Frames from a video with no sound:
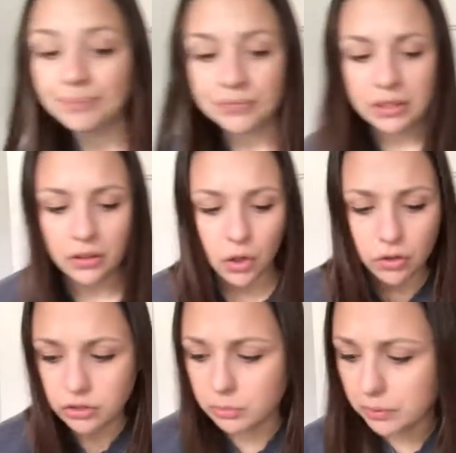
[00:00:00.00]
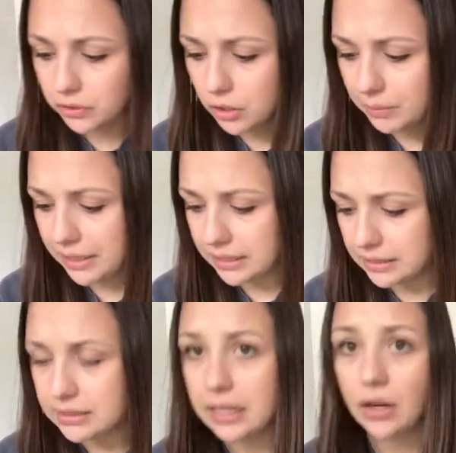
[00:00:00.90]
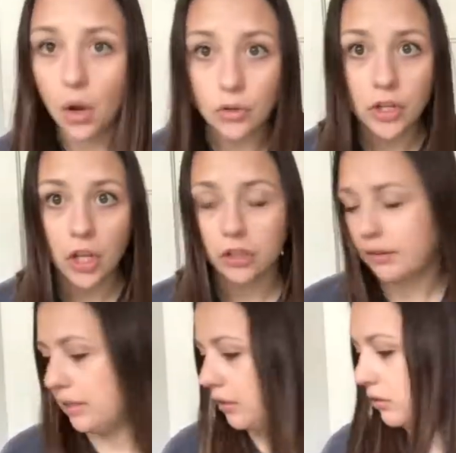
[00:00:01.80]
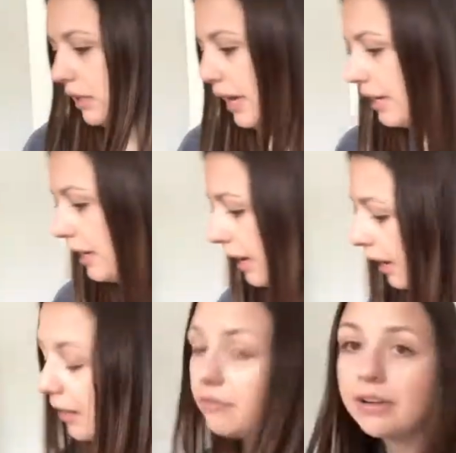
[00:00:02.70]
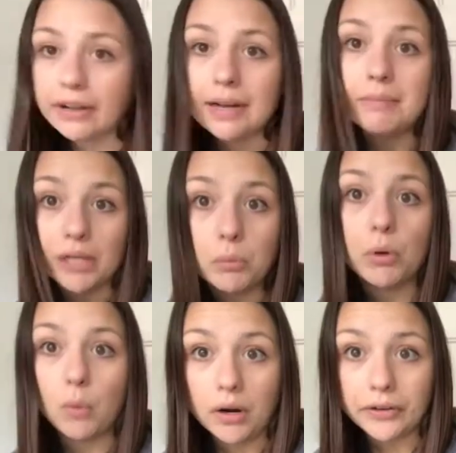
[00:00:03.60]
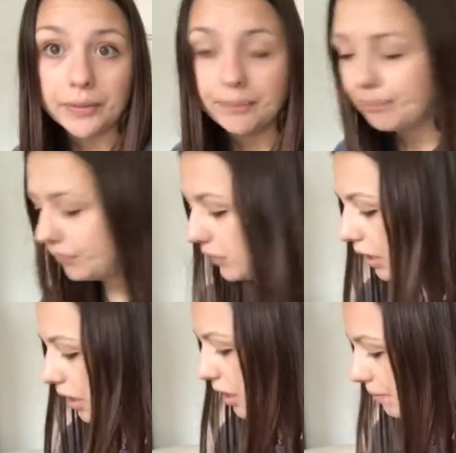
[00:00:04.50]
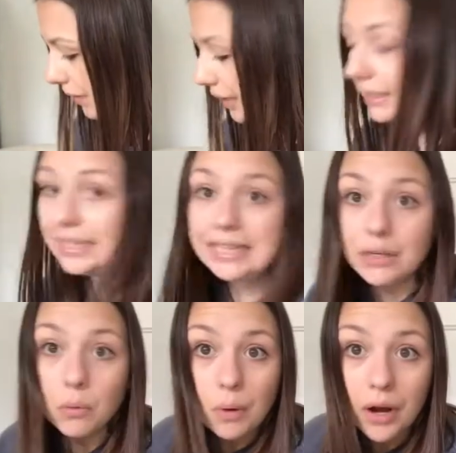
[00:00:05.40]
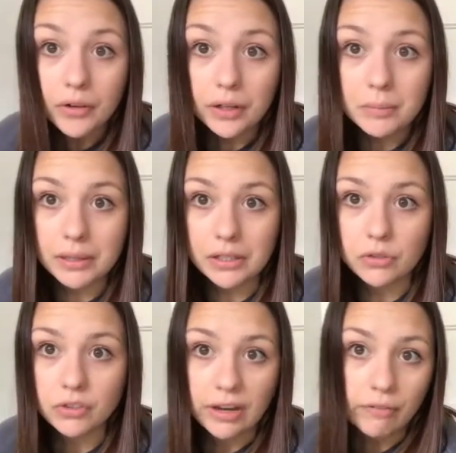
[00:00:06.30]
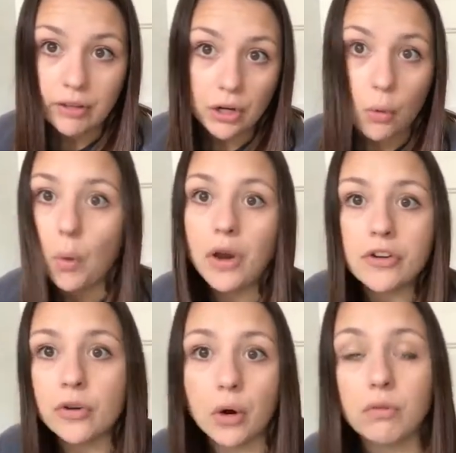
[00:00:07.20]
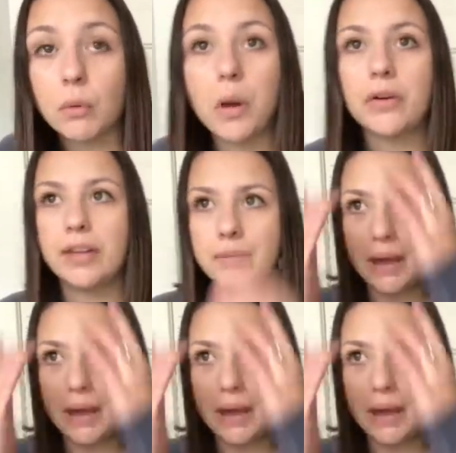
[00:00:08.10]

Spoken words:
They're all super low maintenance, can all tolerate low light, and very minimal water. They need water, but you definitely don't want to overwater them.